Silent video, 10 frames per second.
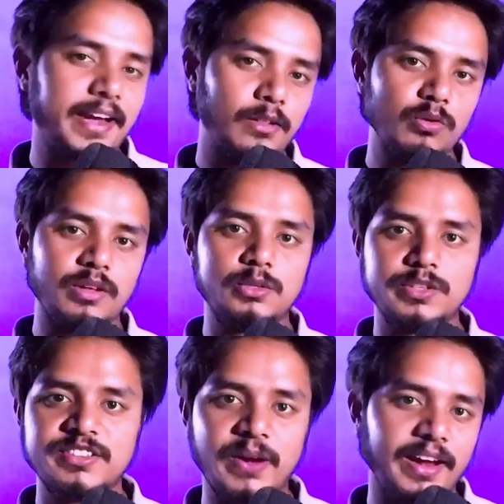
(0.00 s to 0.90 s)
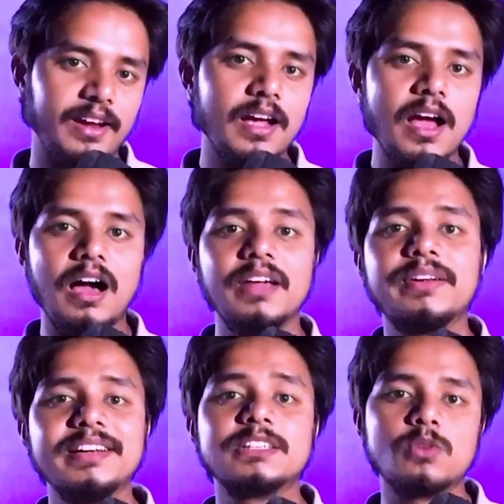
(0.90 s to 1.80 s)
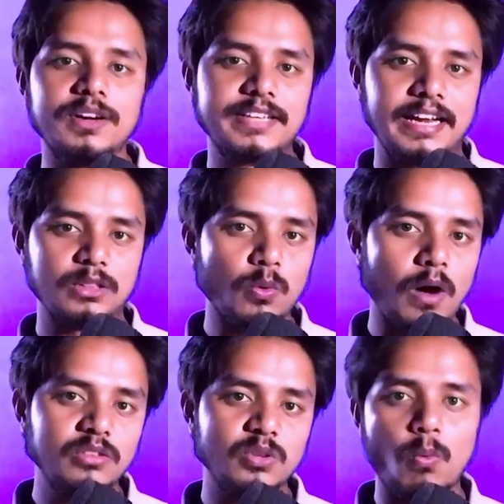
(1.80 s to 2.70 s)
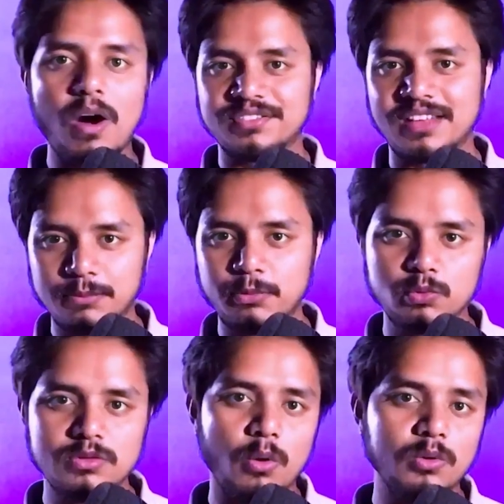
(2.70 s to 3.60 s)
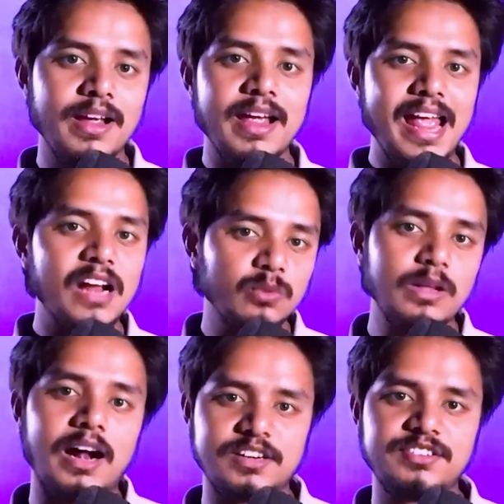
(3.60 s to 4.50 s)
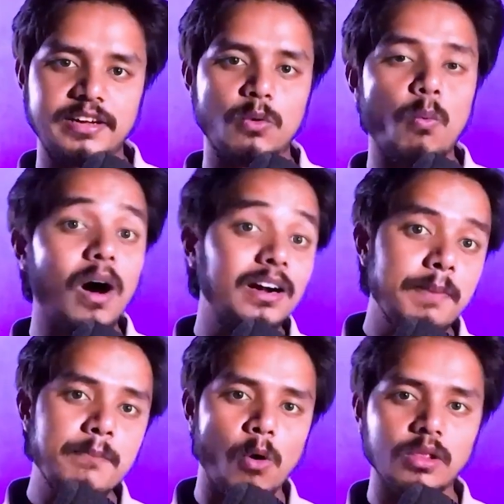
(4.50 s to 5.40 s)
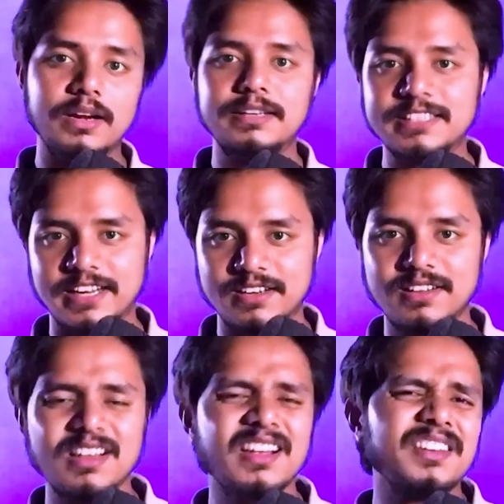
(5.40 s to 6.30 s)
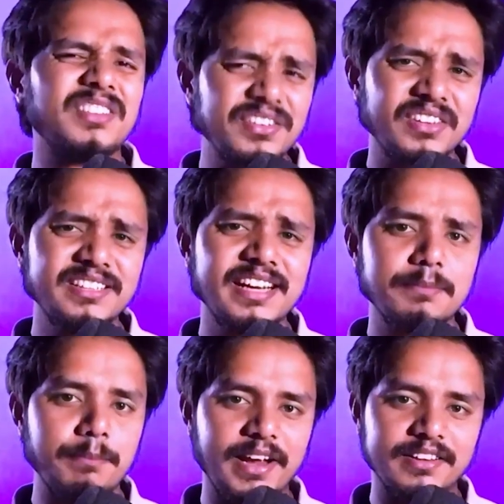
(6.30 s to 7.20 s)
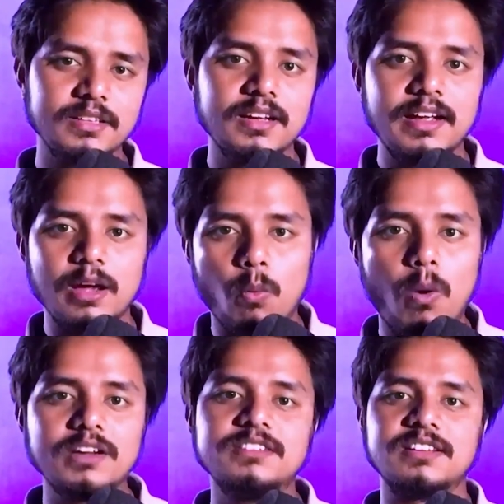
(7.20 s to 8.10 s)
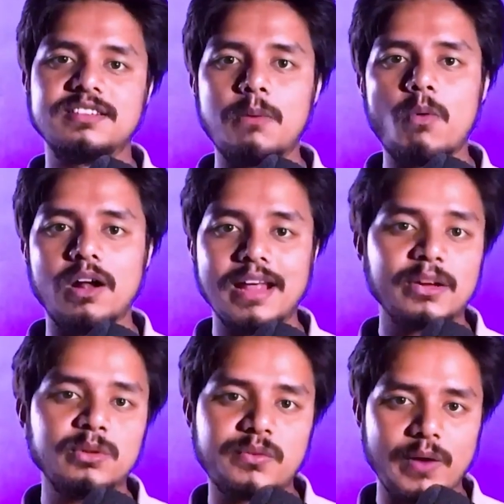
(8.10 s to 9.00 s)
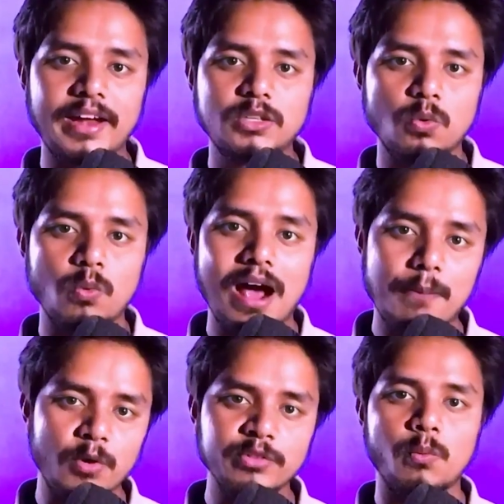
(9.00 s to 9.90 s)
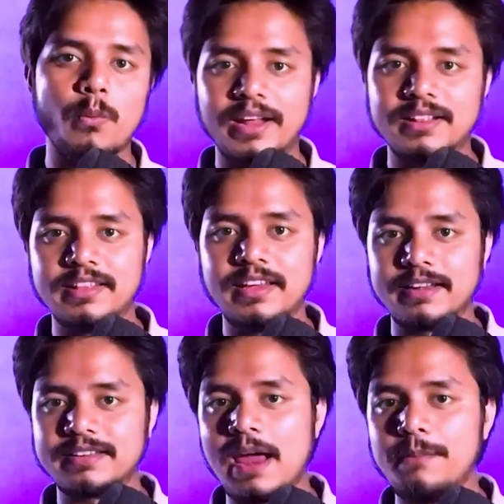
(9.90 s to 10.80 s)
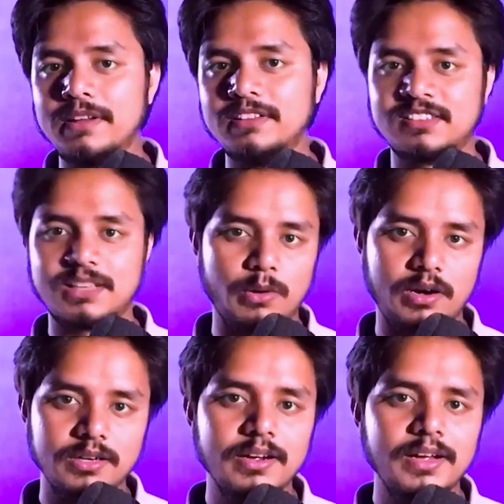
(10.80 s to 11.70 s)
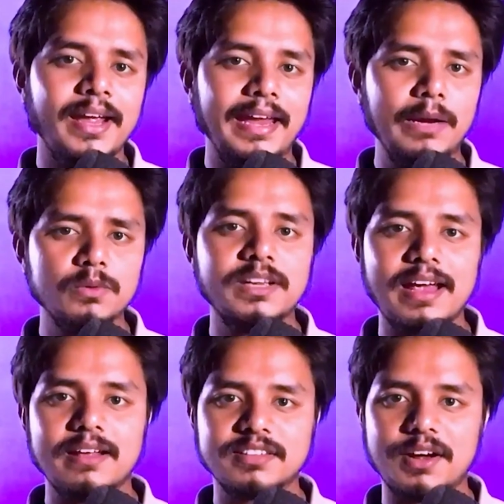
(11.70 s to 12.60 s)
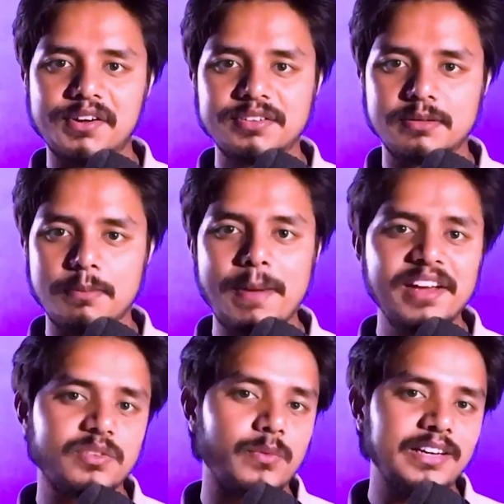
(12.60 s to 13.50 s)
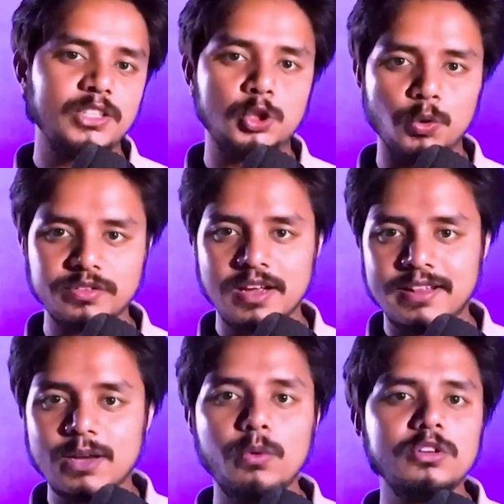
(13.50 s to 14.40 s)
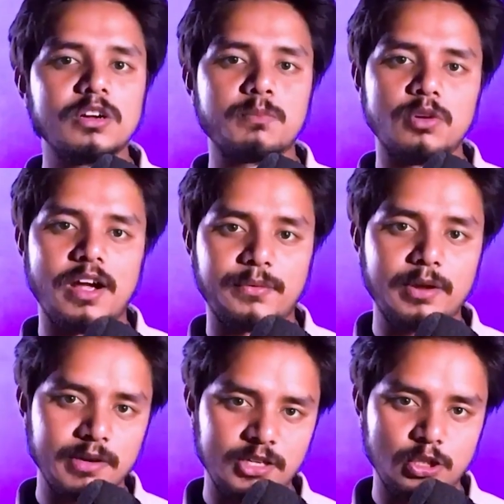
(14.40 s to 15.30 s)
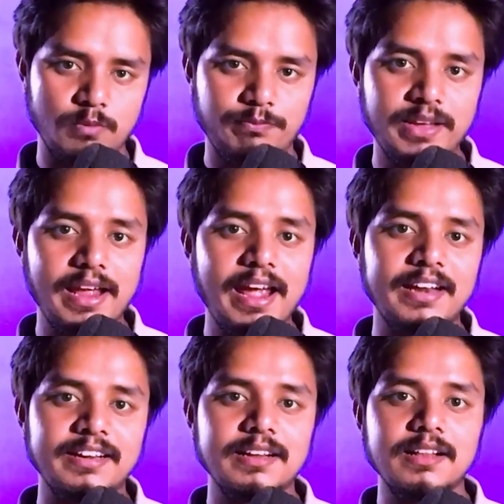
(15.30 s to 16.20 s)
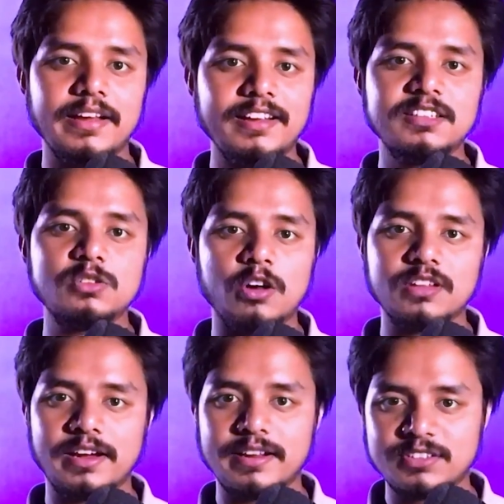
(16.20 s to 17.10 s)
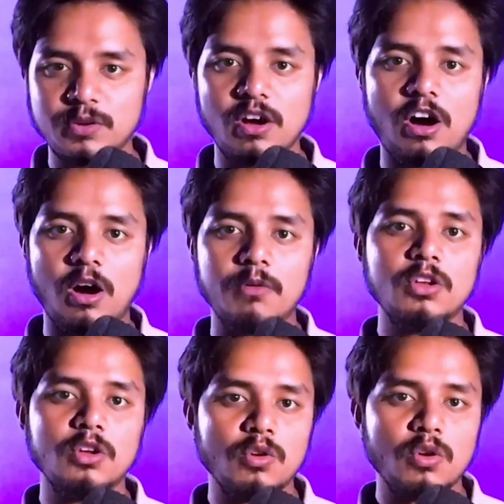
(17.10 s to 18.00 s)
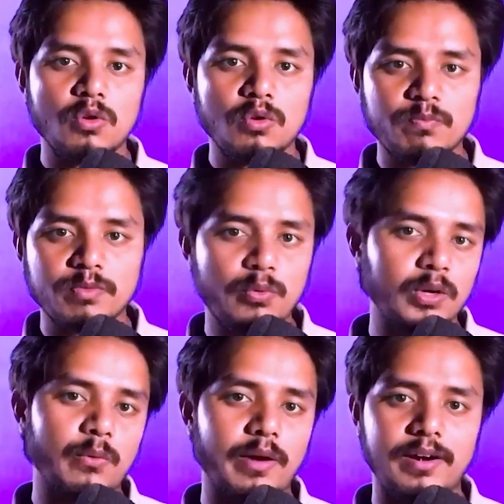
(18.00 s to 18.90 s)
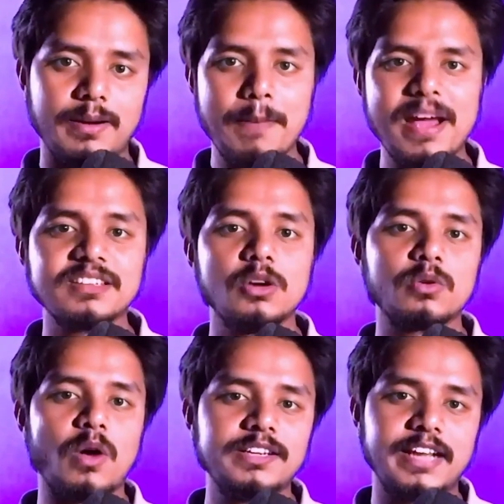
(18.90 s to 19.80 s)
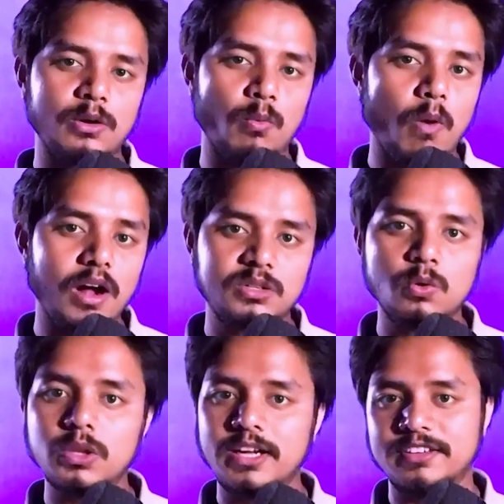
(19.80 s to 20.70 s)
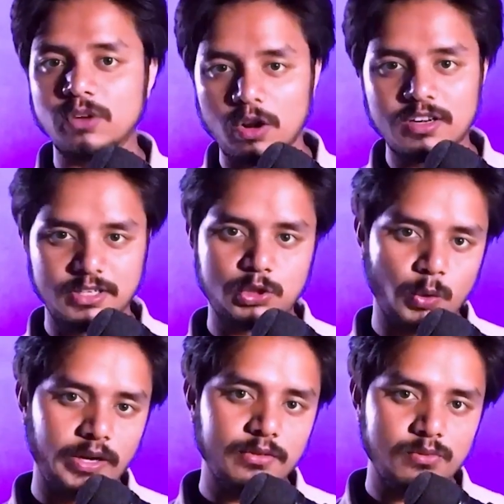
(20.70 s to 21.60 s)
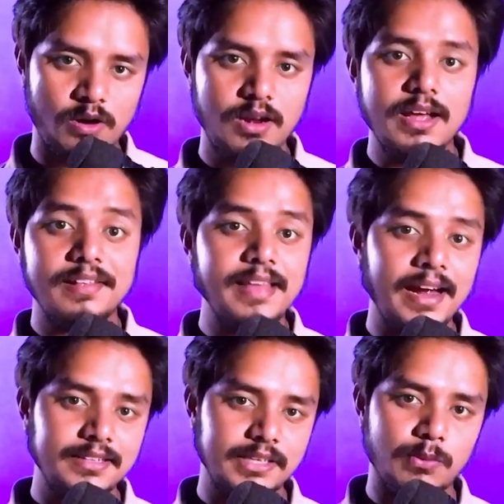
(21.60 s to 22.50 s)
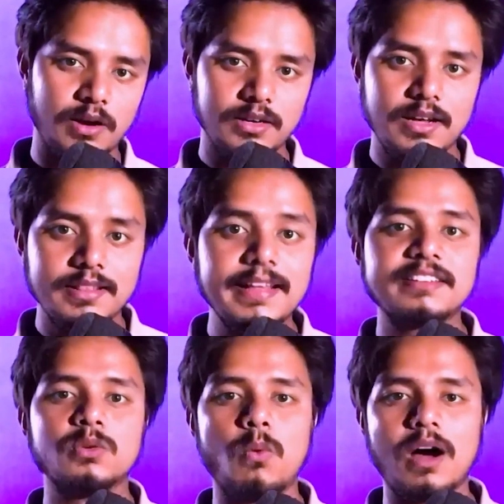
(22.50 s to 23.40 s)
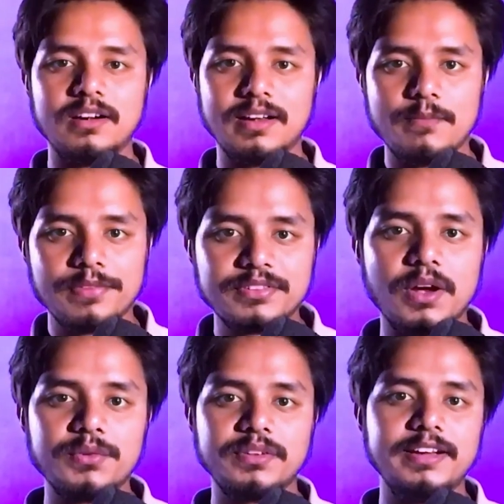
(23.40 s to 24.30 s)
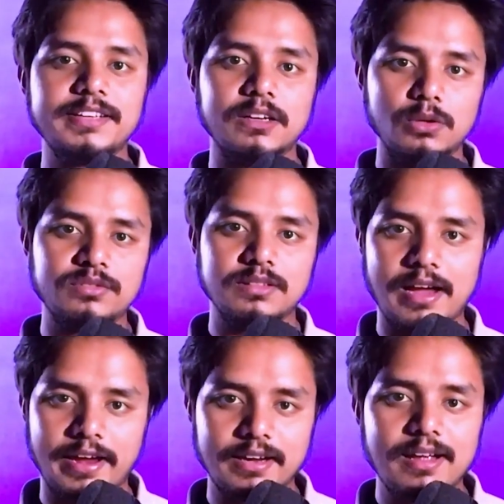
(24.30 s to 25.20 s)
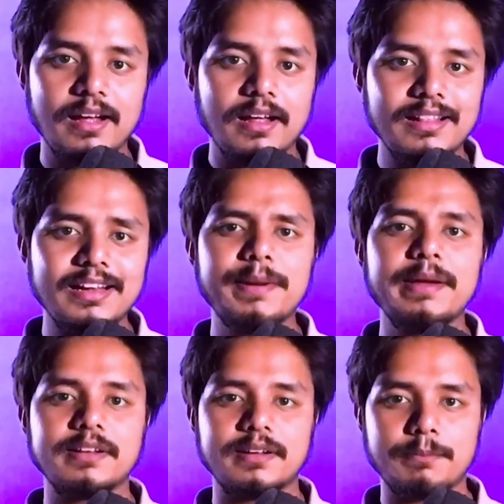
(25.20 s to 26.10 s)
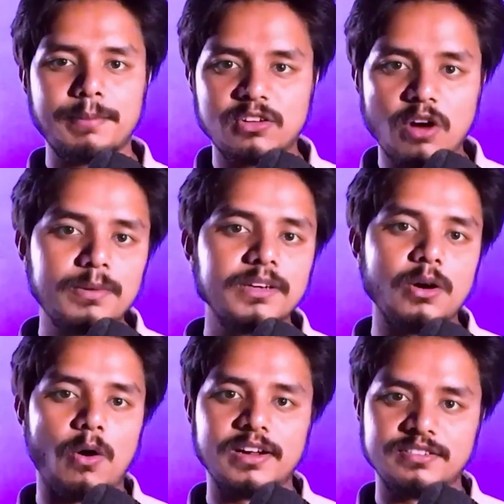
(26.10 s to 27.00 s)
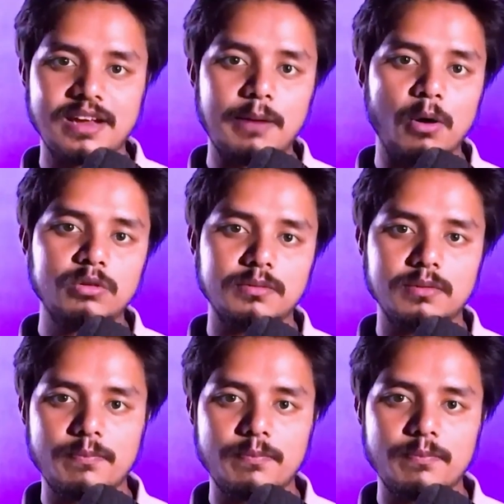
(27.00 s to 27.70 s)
in 2023. I created content throughout was helpful without actually understanding what people needed. Search intent means what is the someone actually trying to approach when they type this keyword. If they search the best running shoes, they would not product recommendation. They end is it on the history of footwear. Match your content what Google is already showing for that keyword. That's what search intent looks like. Let me be completely honest about